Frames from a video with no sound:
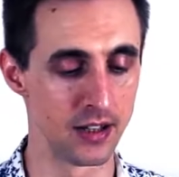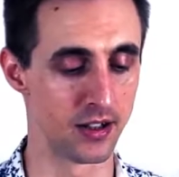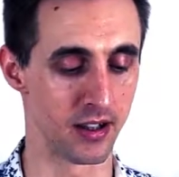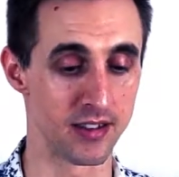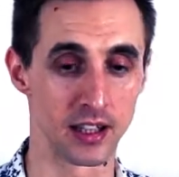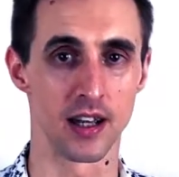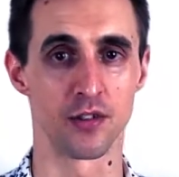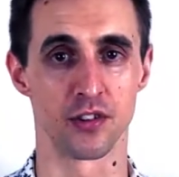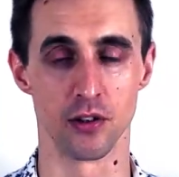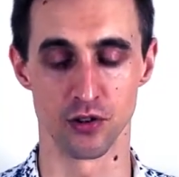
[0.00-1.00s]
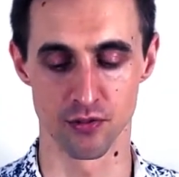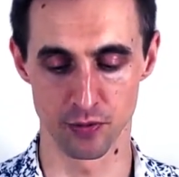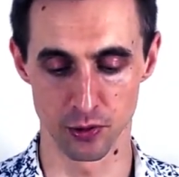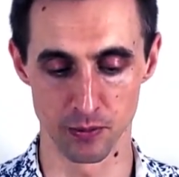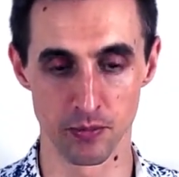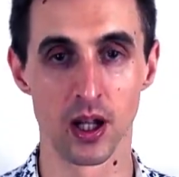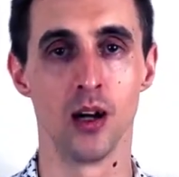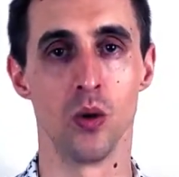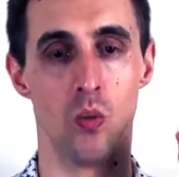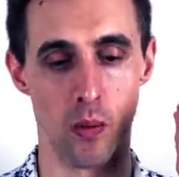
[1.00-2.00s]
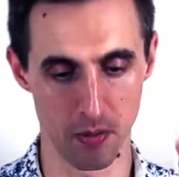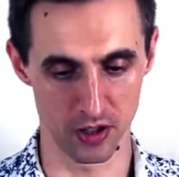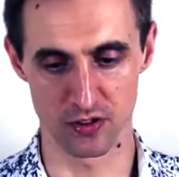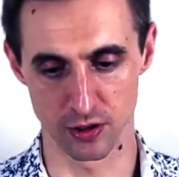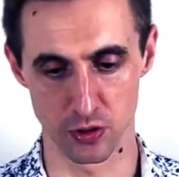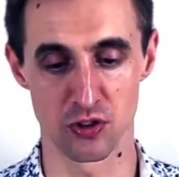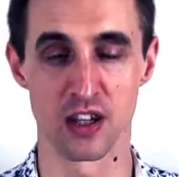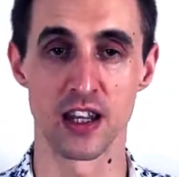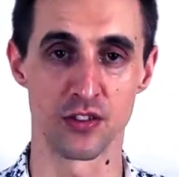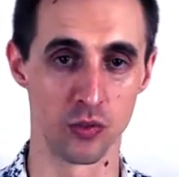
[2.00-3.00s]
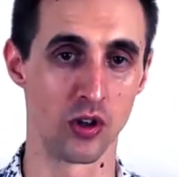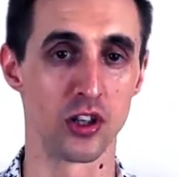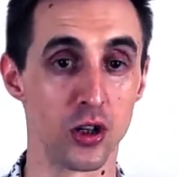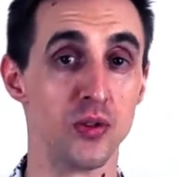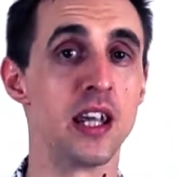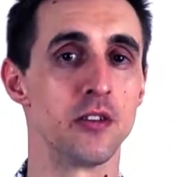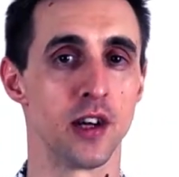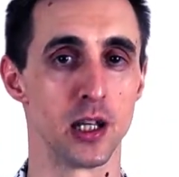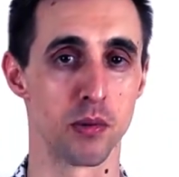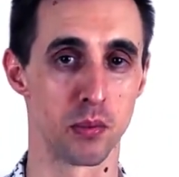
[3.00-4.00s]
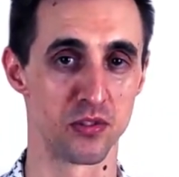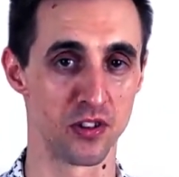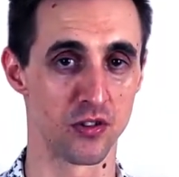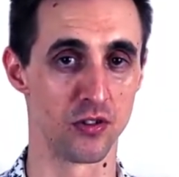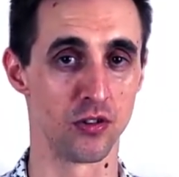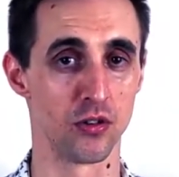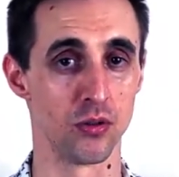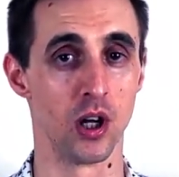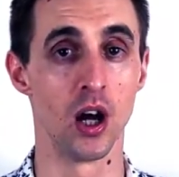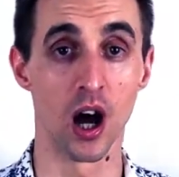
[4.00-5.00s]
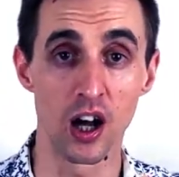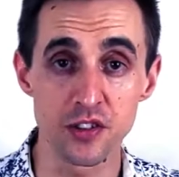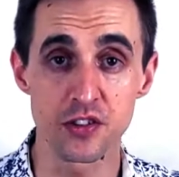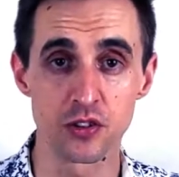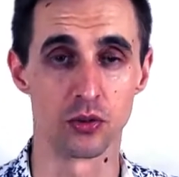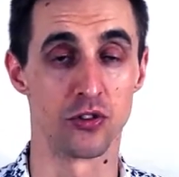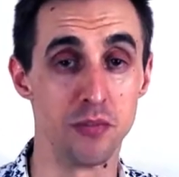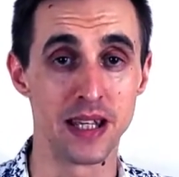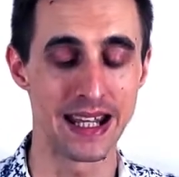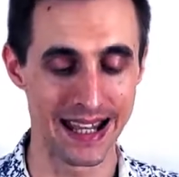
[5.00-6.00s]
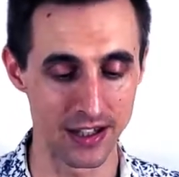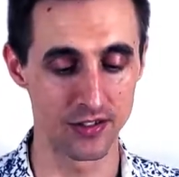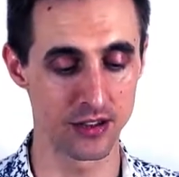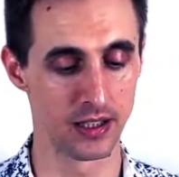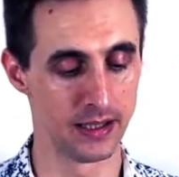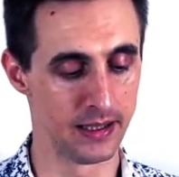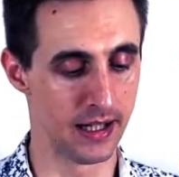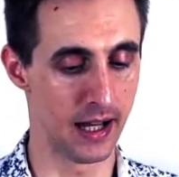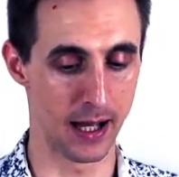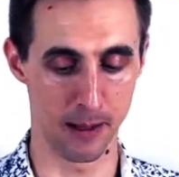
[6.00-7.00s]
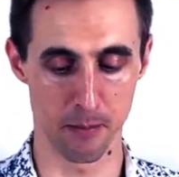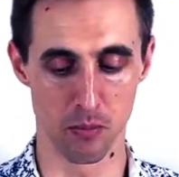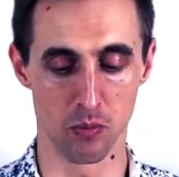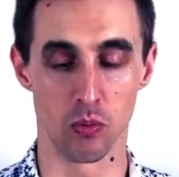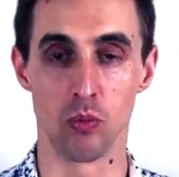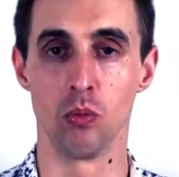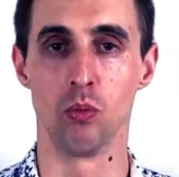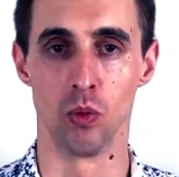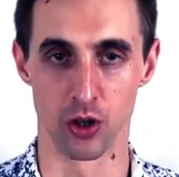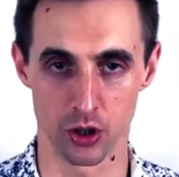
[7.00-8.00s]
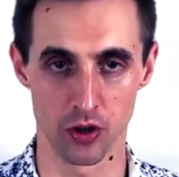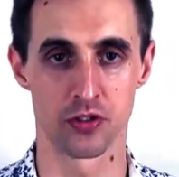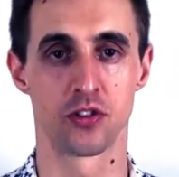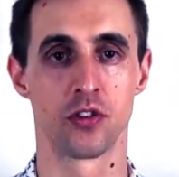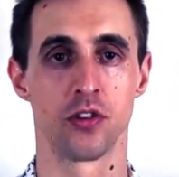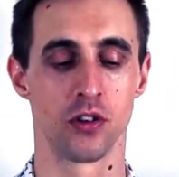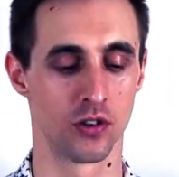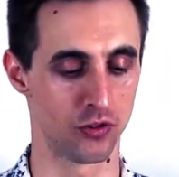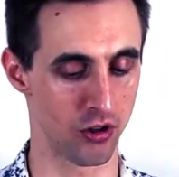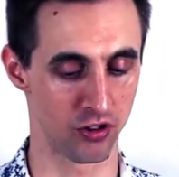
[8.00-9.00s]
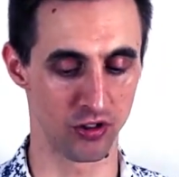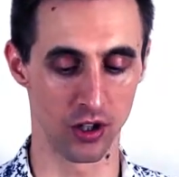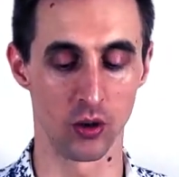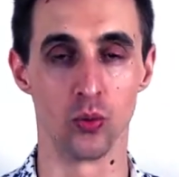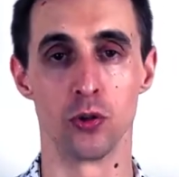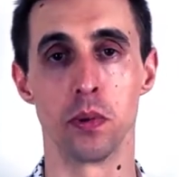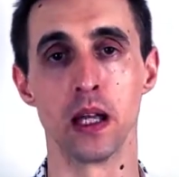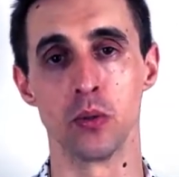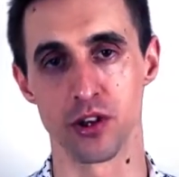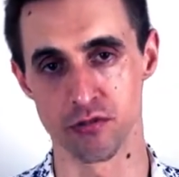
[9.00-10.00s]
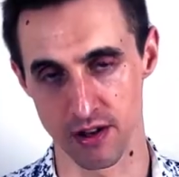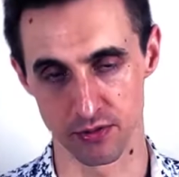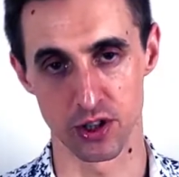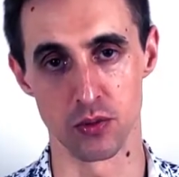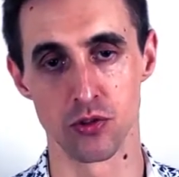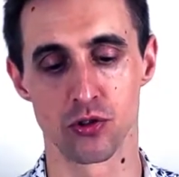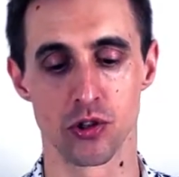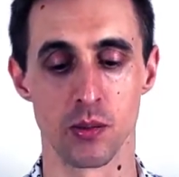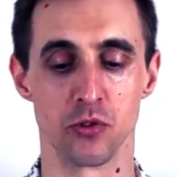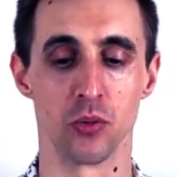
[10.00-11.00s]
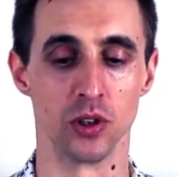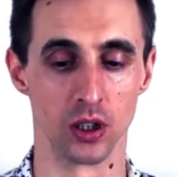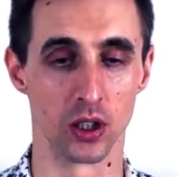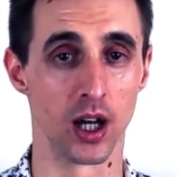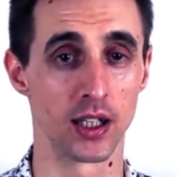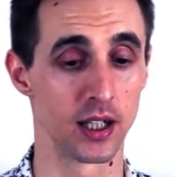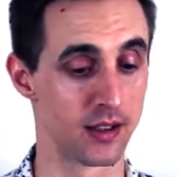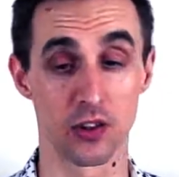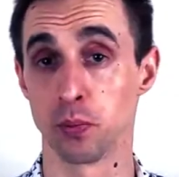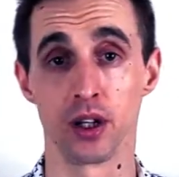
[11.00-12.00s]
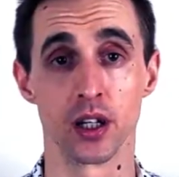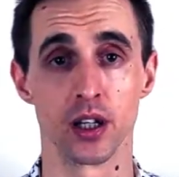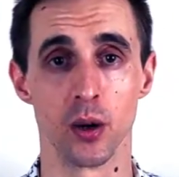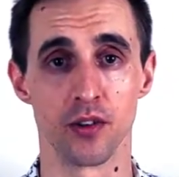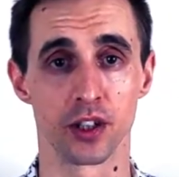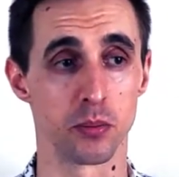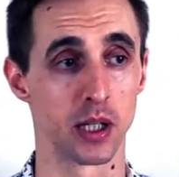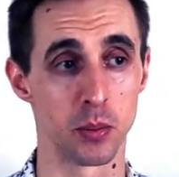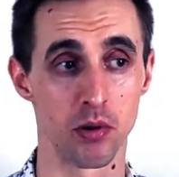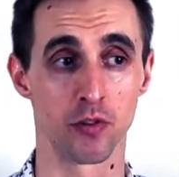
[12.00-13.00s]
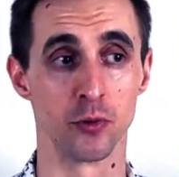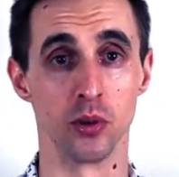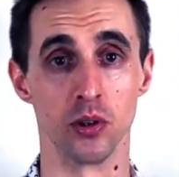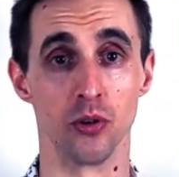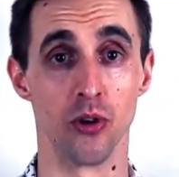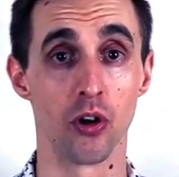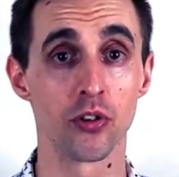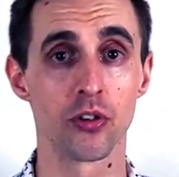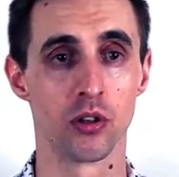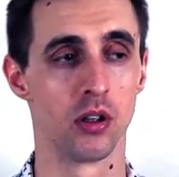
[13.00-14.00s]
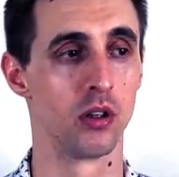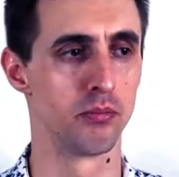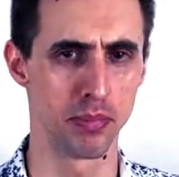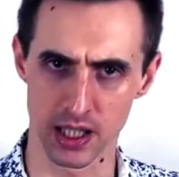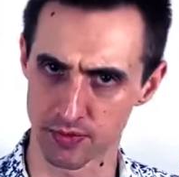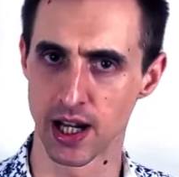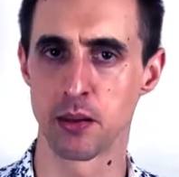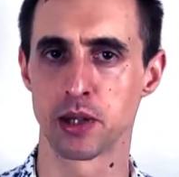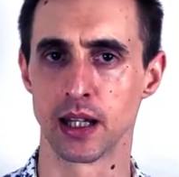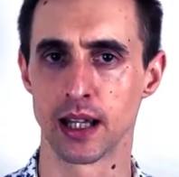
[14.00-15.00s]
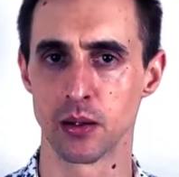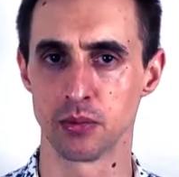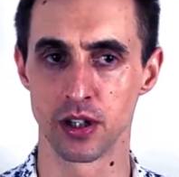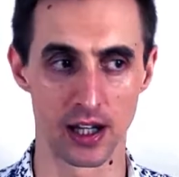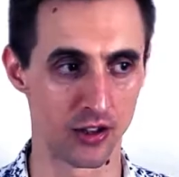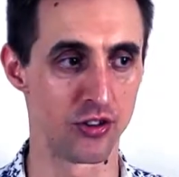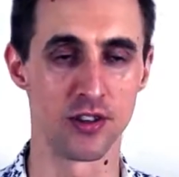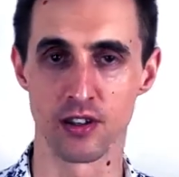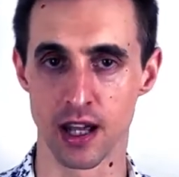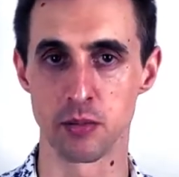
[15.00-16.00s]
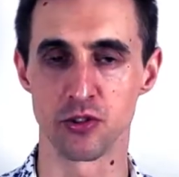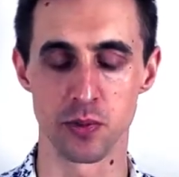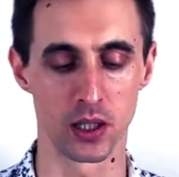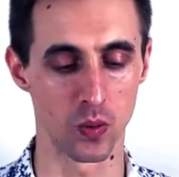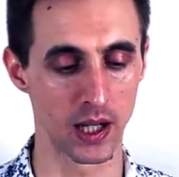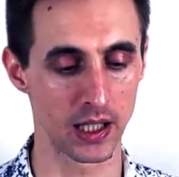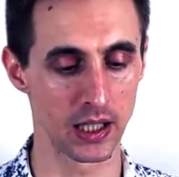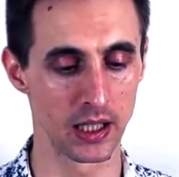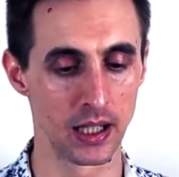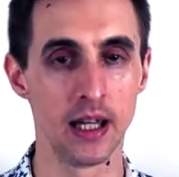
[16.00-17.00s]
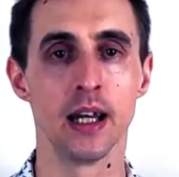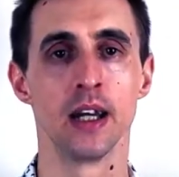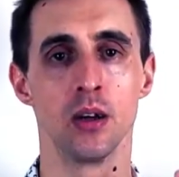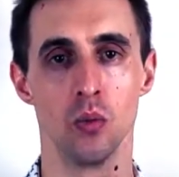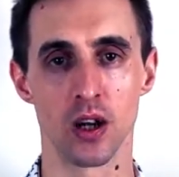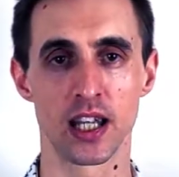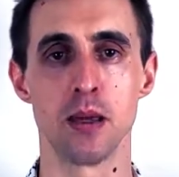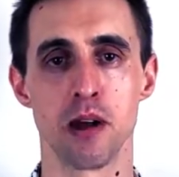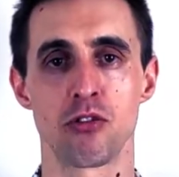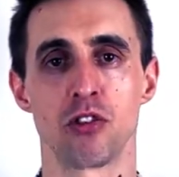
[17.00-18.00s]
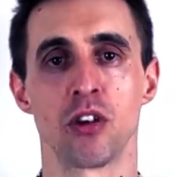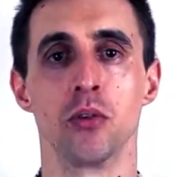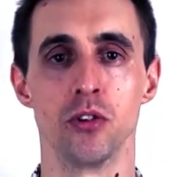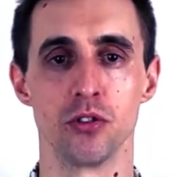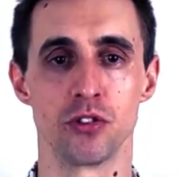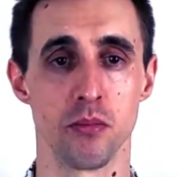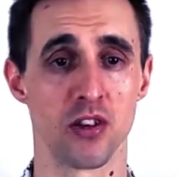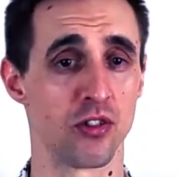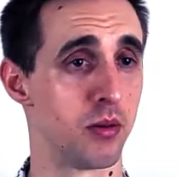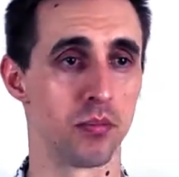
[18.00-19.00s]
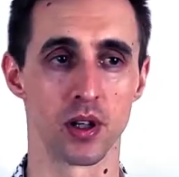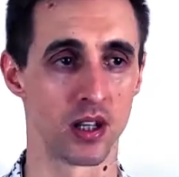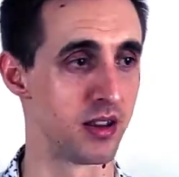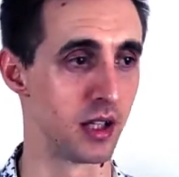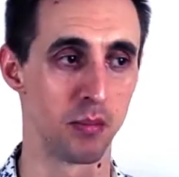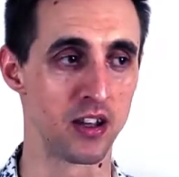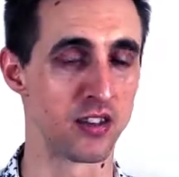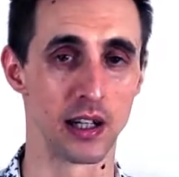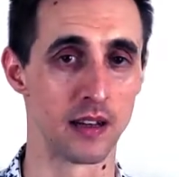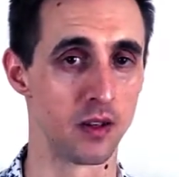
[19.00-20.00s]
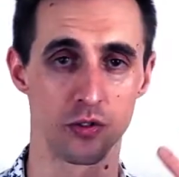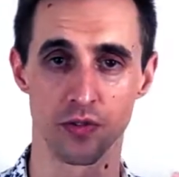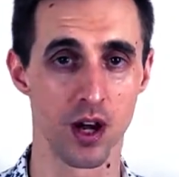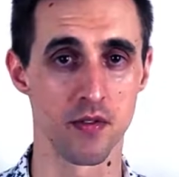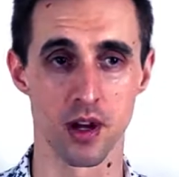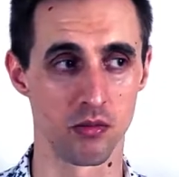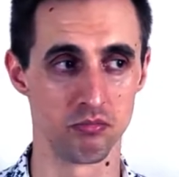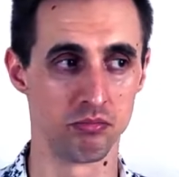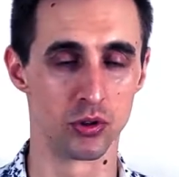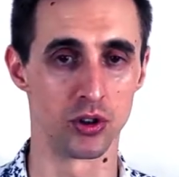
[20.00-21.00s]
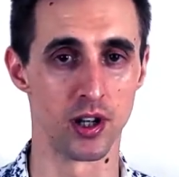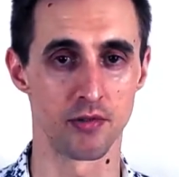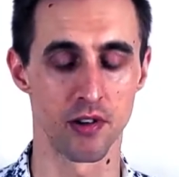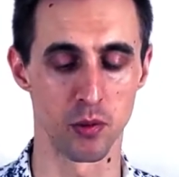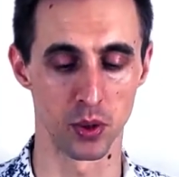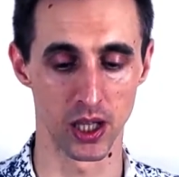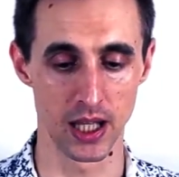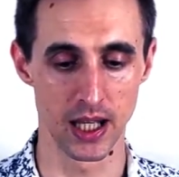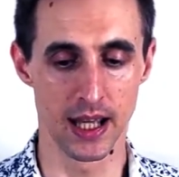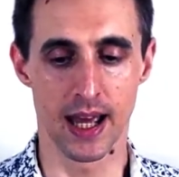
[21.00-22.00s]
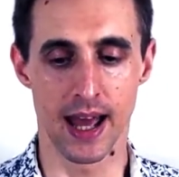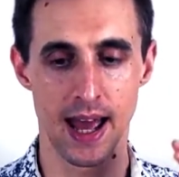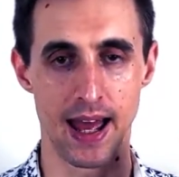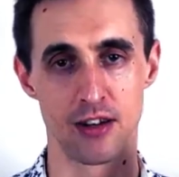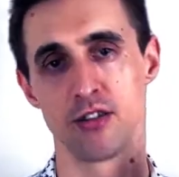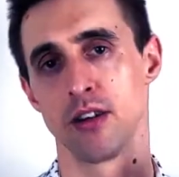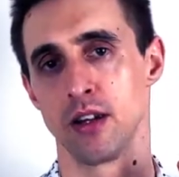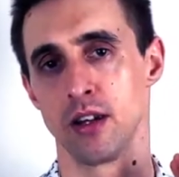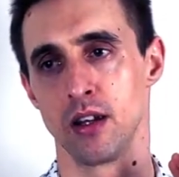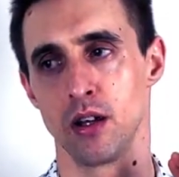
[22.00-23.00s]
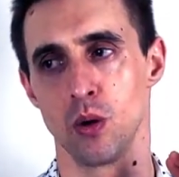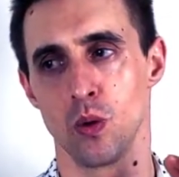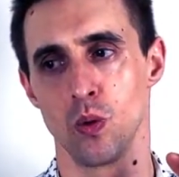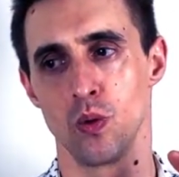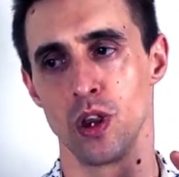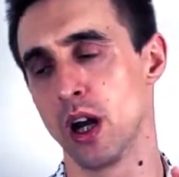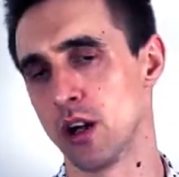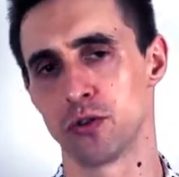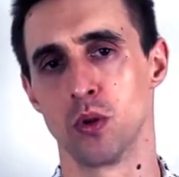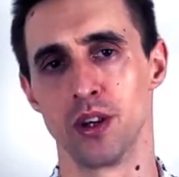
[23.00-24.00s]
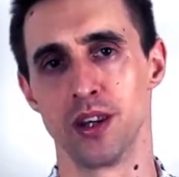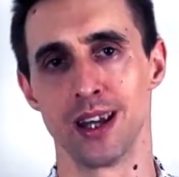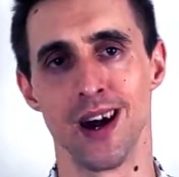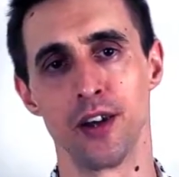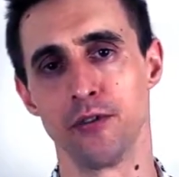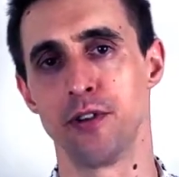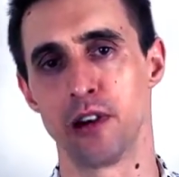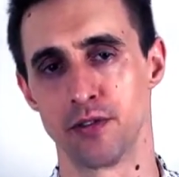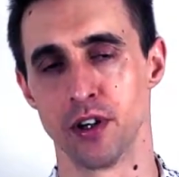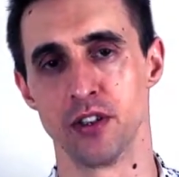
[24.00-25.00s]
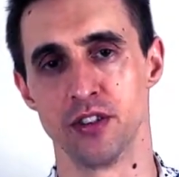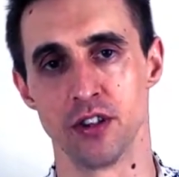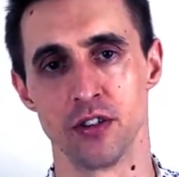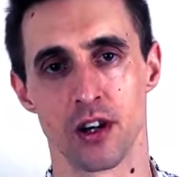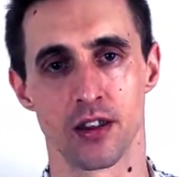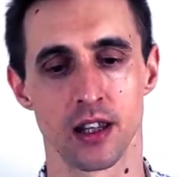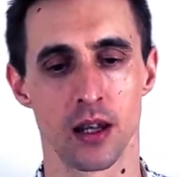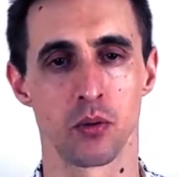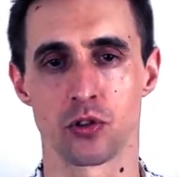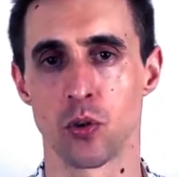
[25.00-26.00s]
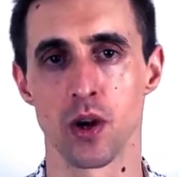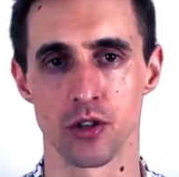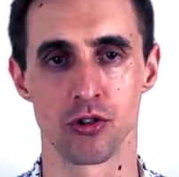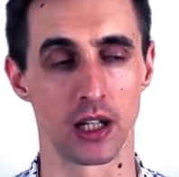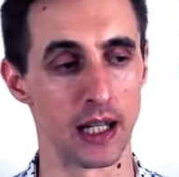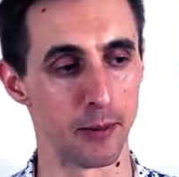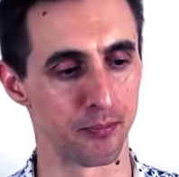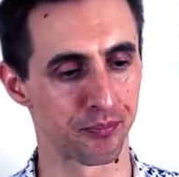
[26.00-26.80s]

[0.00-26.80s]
that I think I have a solution for, what my solution is and what the unique value proposition to us or to me is, what the cost structure would be, what the revenue streams would look like. At this point, I know if I can make it profitable or not. Back of a napkin calculation, the aim is to be quick. What key metrics I would use to measure, but I think basically those 5 are good enough for everybody. And the last one, the unfair advantage, and I think that one's quite tricky.